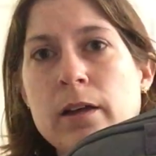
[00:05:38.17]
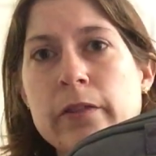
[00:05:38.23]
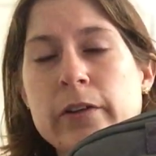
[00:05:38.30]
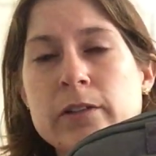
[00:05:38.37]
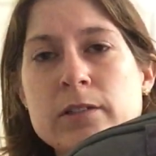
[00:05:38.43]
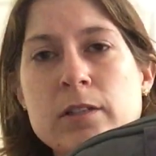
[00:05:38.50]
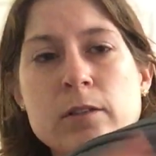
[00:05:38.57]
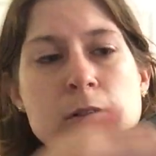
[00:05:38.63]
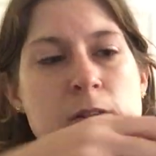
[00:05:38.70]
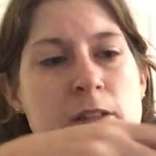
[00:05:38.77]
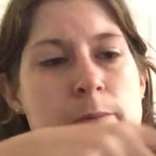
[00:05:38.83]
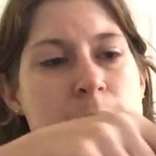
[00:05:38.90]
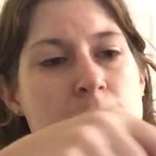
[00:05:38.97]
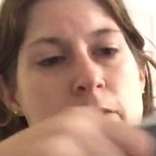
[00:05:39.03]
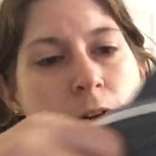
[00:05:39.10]
There's the
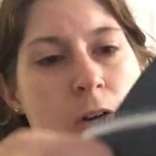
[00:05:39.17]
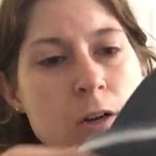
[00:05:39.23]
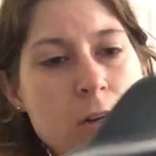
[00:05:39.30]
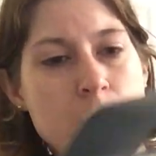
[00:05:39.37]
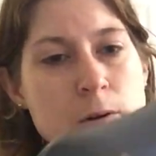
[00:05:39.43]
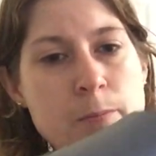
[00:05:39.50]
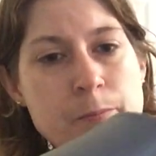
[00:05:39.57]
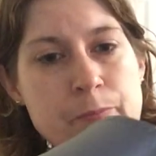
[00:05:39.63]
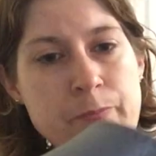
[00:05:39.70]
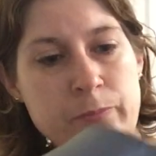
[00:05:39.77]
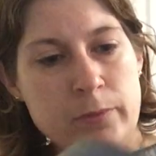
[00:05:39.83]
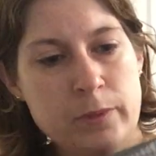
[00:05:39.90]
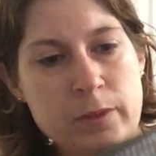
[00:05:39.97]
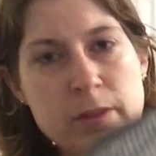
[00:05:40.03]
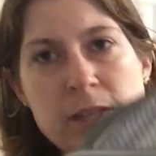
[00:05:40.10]
Lululemon logo.
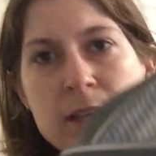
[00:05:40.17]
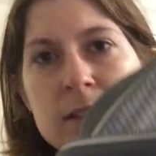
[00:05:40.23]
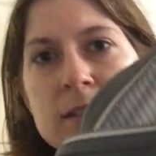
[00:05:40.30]
The